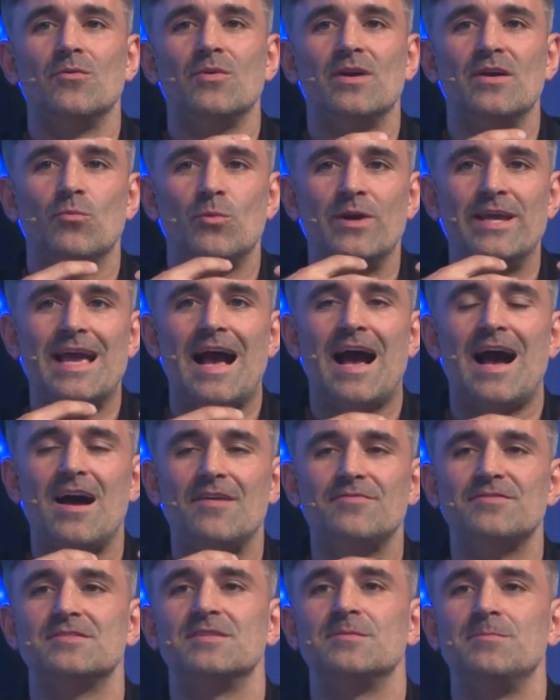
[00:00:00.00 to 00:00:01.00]
we
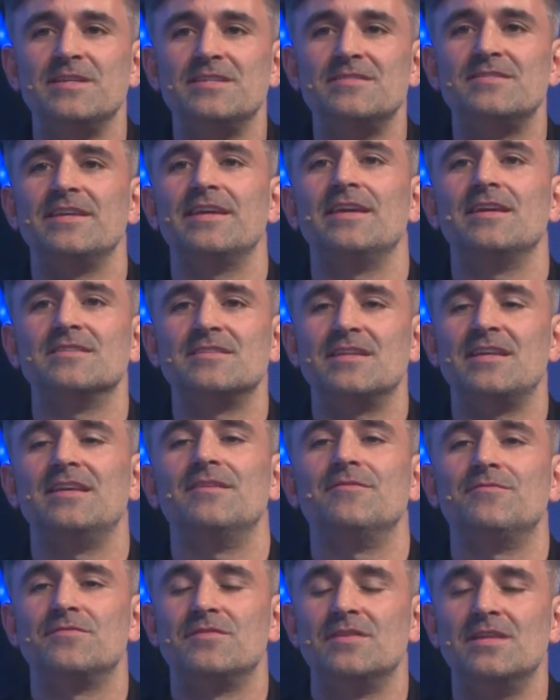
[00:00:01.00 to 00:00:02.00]
have to be seen to
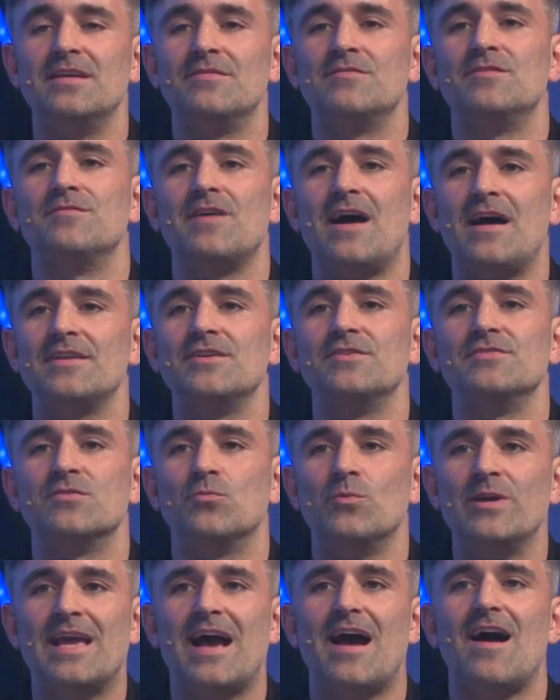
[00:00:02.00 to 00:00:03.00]
live the values.
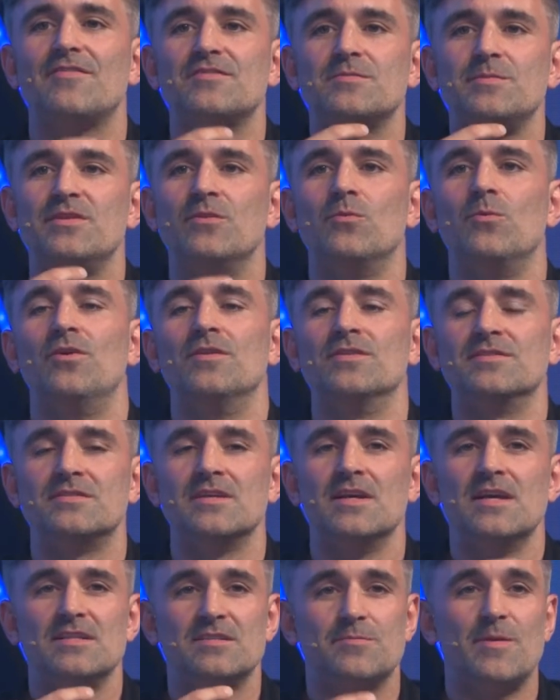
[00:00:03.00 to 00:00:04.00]
We have to be the ones,
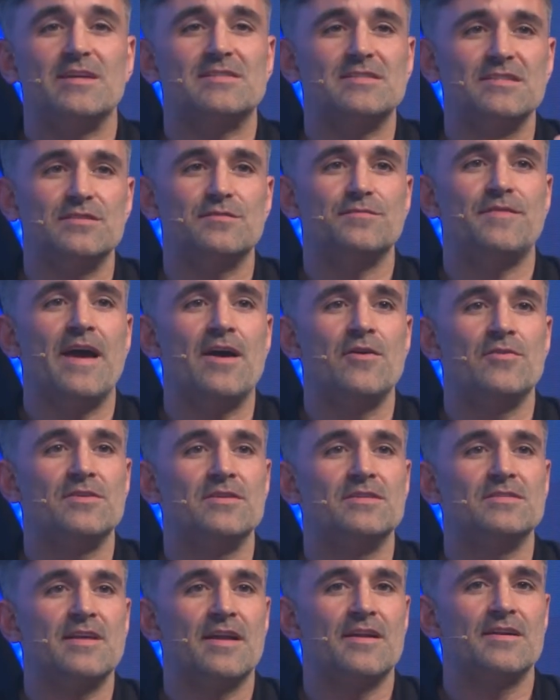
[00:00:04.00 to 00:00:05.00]
especially as
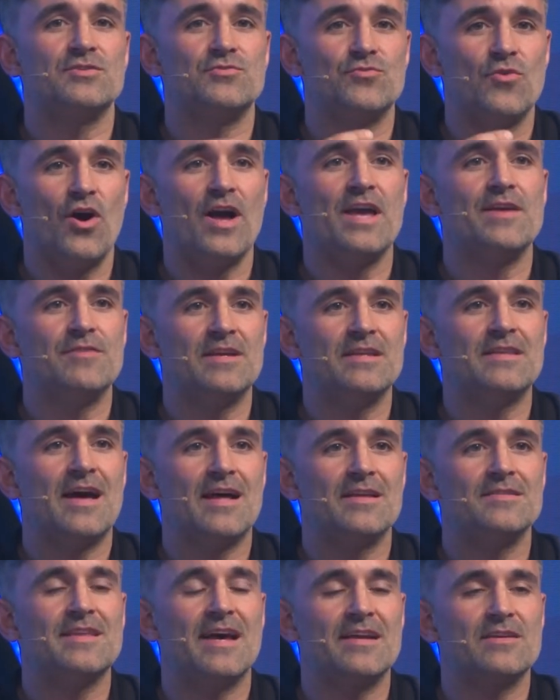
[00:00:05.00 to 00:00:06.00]
founders, that are driving
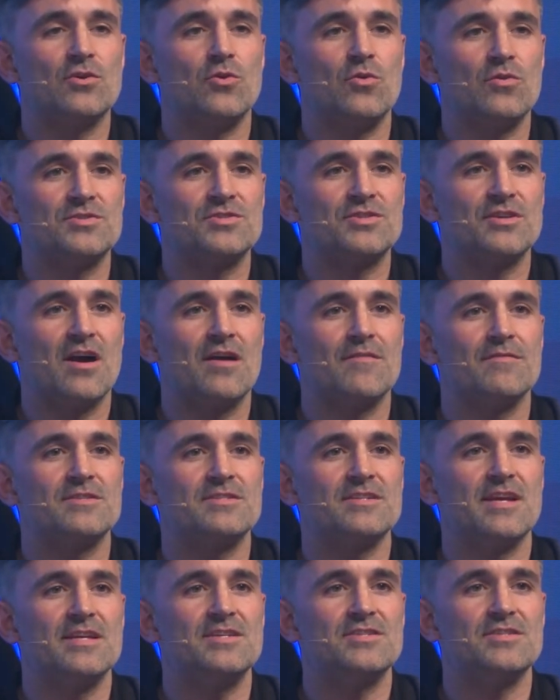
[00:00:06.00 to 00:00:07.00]
that culture
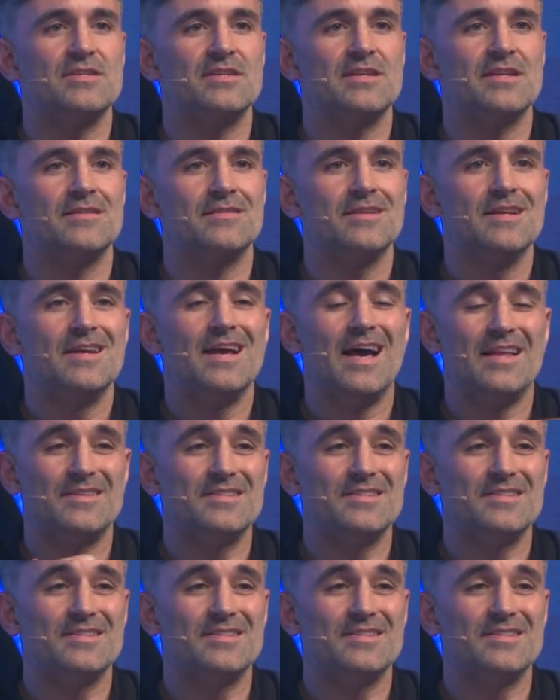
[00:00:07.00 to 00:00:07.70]
conversation and the